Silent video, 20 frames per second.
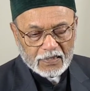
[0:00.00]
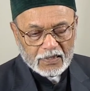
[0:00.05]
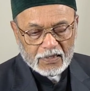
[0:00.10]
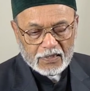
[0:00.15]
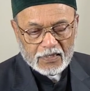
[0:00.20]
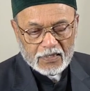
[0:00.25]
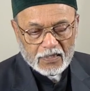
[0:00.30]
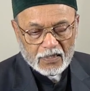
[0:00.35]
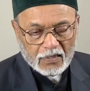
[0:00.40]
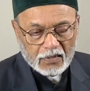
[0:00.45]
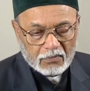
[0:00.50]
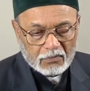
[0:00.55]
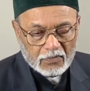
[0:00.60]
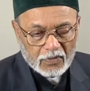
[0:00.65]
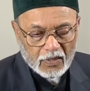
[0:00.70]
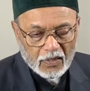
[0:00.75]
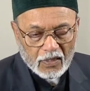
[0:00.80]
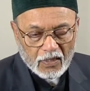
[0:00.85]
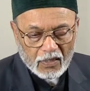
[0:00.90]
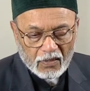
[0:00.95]
Islam
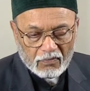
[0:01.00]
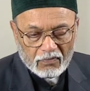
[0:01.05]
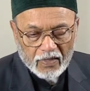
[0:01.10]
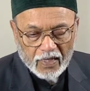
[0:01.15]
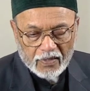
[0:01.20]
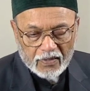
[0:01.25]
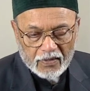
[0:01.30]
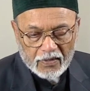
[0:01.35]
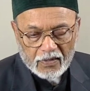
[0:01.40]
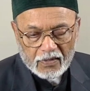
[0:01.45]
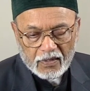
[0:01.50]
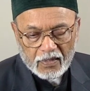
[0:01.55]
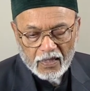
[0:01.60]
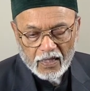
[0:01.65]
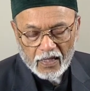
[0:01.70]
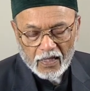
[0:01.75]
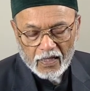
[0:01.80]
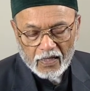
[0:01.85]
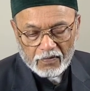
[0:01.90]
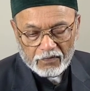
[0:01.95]
erected the
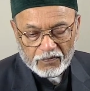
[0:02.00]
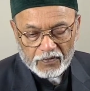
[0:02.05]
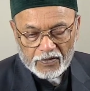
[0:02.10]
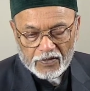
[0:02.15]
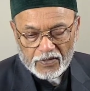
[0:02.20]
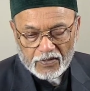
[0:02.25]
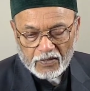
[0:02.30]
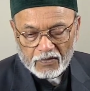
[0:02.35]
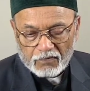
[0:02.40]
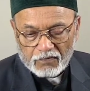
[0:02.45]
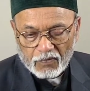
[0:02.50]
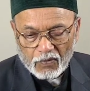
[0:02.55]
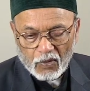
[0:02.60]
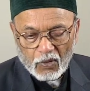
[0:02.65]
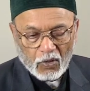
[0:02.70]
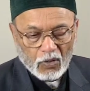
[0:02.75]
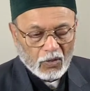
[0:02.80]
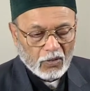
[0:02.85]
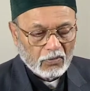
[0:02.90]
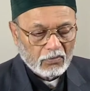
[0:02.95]
edifice of
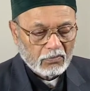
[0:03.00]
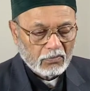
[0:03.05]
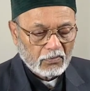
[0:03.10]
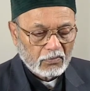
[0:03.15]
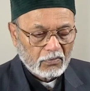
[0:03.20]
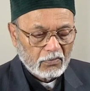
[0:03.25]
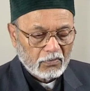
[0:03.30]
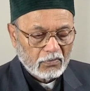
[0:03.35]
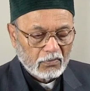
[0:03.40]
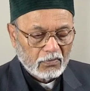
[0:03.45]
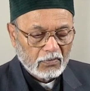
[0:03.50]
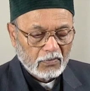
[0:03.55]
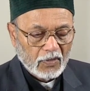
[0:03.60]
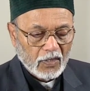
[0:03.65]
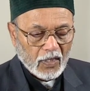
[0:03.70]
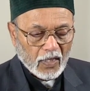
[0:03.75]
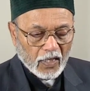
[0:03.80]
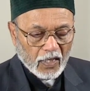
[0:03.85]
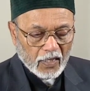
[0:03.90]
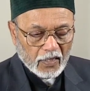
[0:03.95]
law.
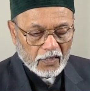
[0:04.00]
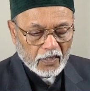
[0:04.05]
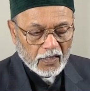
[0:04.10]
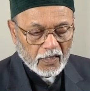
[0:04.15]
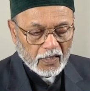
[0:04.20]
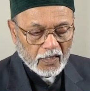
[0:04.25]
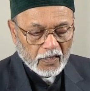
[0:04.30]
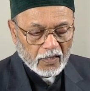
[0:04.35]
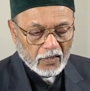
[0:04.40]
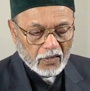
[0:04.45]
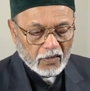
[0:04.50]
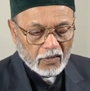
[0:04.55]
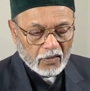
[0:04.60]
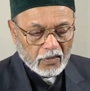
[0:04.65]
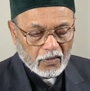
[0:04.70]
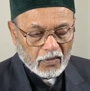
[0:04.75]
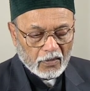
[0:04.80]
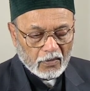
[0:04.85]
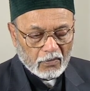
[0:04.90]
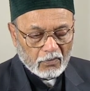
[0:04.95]
In the
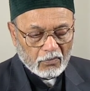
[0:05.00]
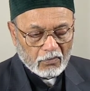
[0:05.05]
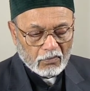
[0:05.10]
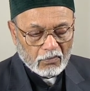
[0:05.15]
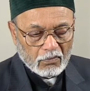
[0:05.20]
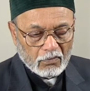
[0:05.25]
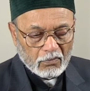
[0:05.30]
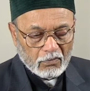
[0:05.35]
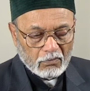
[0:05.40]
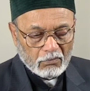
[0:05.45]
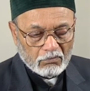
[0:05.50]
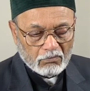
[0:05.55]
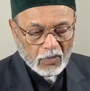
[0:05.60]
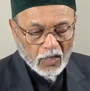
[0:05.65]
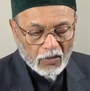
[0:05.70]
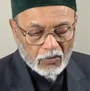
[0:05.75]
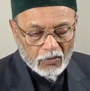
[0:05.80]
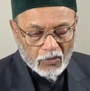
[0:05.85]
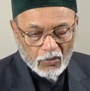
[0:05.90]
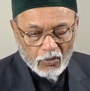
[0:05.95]

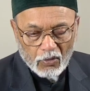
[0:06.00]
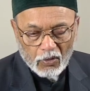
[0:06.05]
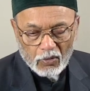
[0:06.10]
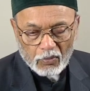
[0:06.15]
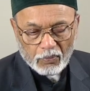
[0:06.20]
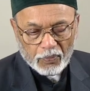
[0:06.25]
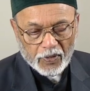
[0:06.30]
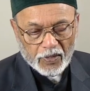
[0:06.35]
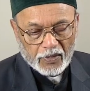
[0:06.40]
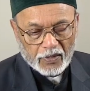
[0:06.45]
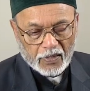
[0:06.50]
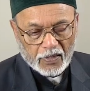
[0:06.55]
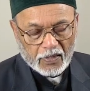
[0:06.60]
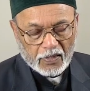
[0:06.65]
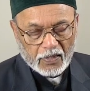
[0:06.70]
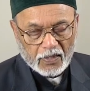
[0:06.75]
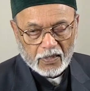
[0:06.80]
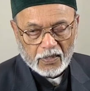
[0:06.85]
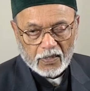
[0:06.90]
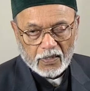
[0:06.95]
Mongol
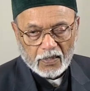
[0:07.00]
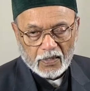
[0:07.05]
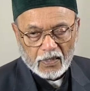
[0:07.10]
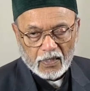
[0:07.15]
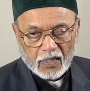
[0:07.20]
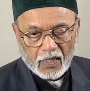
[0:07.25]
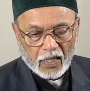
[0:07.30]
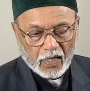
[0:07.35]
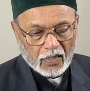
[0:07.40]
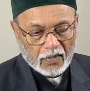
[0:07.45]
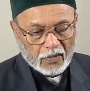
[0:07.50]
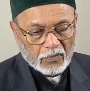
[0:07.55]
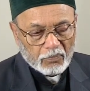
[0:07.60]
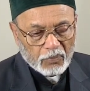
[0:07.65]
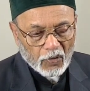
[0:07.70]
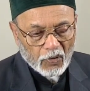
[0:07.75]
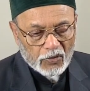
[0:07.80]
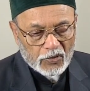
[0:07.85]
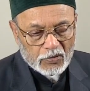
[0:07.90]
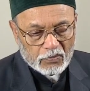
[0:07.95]
period and the
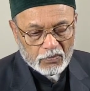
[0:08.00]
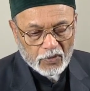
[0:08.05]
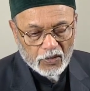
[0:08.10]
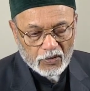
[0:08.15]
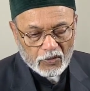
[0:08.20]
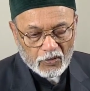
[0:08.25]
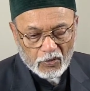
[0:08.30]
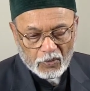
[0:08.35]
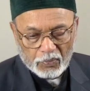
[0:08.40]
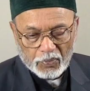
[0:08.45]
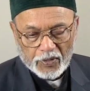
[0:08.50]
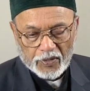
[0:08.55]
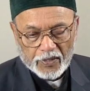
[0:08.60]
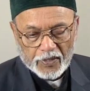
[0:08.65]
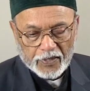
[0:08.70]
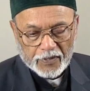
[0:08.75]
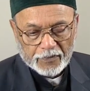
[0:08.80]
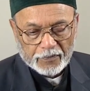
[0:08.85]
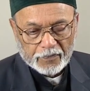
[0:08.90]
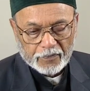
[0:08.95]
post-Mongol
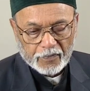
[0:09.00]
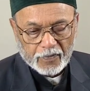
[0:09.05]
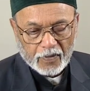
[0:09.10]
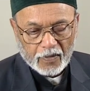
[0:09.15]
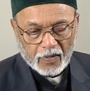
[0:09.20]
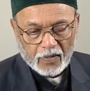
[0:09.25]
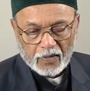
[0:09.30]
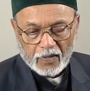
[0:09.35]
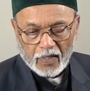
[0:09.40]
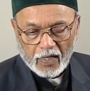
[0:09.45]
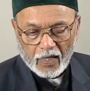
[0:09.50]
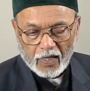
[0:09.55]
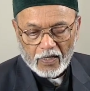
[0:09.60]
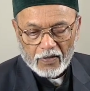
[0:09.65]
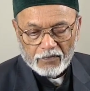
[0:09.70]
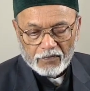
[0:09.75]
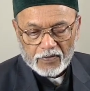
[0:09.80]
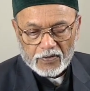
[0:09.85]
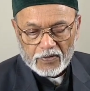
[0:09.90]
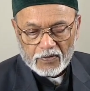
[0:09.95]
period, the
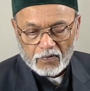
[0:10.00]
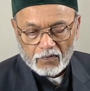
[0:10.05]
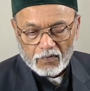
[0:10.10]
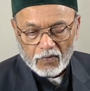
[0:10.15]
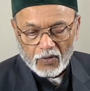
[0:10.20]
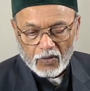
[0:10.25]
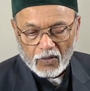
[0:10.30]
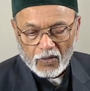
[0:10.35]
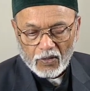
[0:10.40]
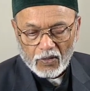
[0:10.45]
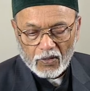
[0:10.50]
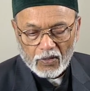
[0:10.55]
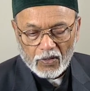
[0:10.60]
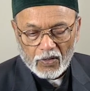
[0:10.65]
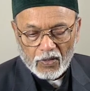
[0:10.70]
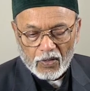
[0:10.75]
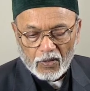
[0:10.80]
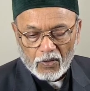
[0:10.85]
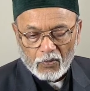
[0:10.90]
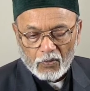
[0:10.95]
edifice of law
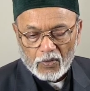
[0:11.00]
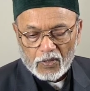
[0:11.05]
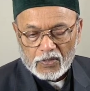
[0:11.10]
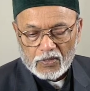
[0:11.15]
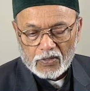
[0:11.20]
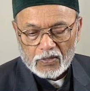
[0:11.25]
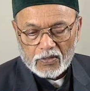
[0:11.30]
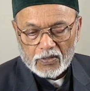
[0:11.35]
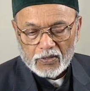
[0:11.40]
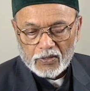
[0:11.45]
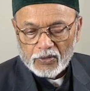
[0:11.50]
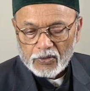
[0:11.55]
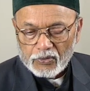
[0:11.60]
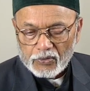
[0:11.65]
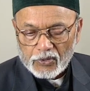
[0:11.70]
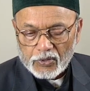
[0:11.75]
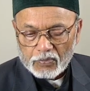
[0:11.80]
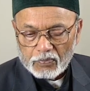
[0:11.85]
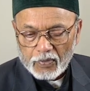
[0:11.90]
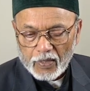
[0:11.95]
was
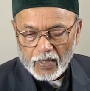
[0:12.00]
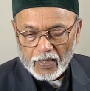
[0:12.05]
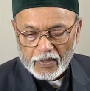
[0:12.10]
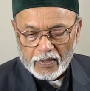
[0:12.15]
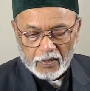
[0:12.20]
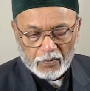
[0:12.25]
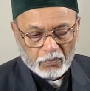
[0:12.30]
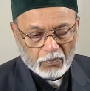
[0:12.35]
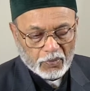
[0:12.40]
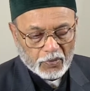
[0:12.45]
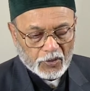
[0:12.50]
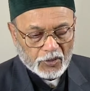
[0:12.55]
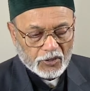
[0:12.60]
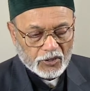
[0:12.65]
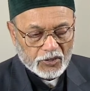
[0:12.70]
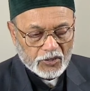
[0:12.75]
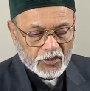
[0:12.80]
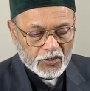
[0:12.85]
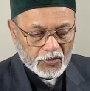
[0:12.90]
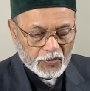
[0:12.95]
used by the
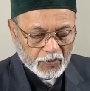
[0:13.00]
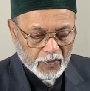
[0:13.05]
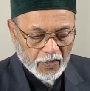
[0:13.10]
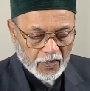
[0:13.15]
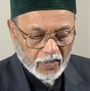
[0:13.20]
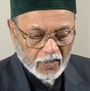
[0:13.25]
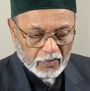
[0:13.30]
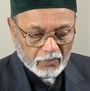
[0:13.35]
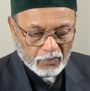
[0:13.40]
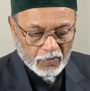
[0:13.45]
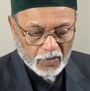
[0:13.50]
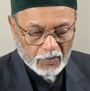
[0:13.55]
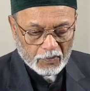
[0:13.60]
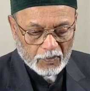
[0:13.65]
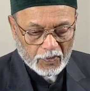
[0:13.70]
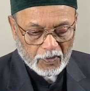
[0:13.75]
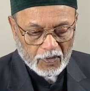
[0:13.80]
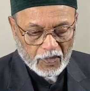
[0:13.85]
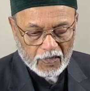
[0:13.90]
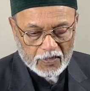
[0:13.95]
Persian-speaking
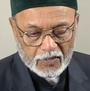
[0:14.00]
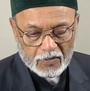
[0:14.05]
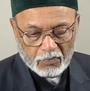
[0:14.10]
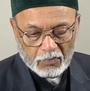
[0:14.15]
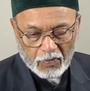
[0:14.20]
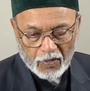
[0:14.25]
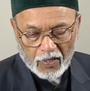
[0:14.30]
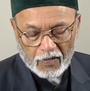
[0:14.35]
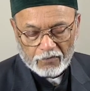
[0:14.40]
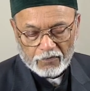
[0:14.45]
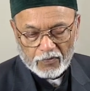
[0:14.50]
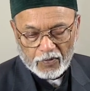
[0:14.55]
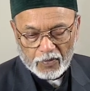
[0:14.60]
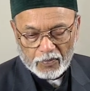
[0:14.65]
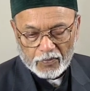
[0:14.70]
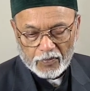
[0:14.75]
people as a platform